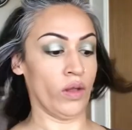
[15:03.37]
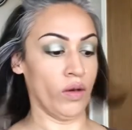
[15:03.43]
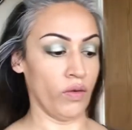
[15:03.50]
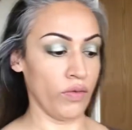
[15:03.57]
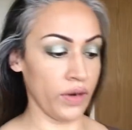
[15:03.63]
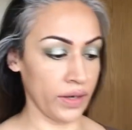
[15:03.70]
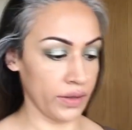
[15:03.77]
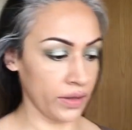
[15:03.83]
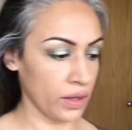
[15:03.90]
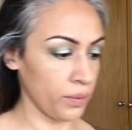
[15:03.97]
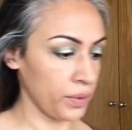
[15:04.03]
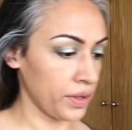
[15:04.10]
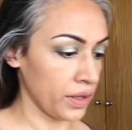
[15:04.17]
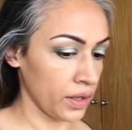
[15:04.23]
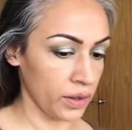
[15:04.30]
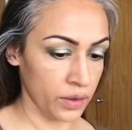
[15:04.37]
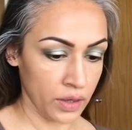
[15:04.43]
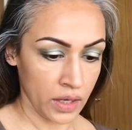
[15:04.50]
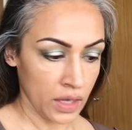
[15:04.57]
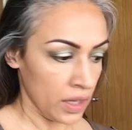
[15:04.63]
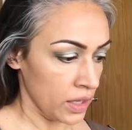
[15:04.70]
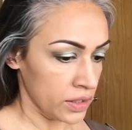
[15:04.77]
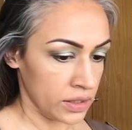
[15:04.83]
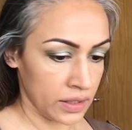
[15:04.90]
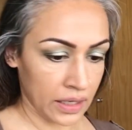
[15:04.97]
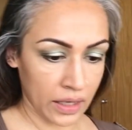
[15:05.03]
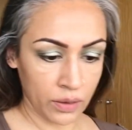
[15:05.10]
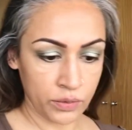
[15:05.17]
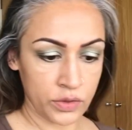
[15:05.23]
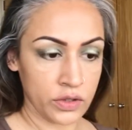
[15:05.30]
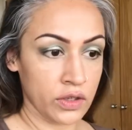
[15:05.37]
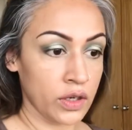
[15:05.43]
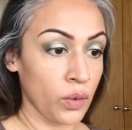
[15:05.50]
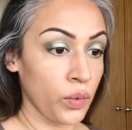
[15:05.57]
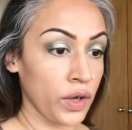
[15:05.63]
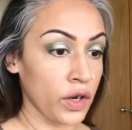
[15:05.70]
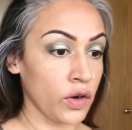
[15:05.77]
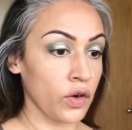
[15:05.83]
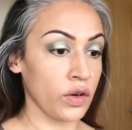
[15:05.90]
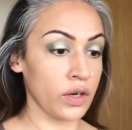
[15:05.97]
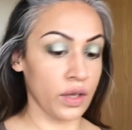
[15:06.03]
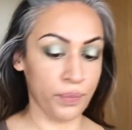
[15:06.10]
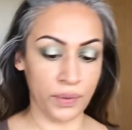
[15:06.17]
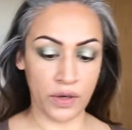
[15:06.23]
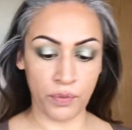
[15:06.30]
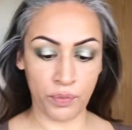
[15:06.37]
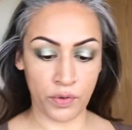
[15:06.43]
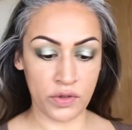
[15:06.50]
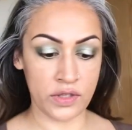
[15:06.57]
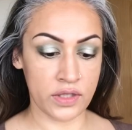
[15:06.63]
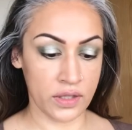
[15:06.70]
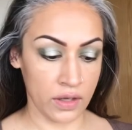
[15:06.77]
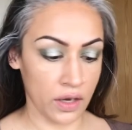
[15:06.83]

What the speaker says: Right, there we go. So now I'm just going to work on a bit of bronzer.